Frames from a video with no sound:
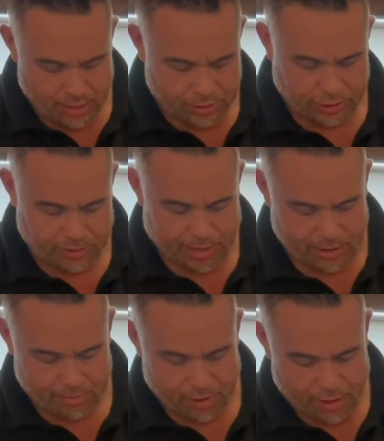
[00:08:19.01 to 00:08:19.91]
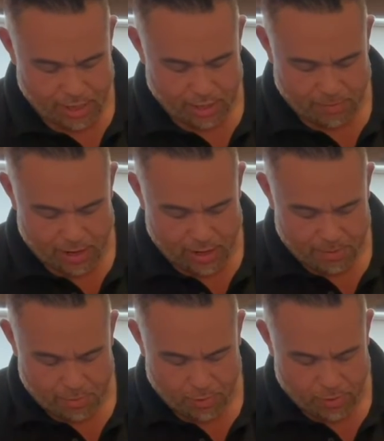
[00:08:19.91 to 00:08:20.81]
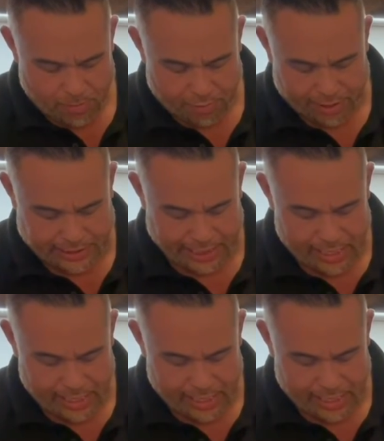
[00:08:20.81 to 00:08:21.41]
just to make them look a little bit more pretty.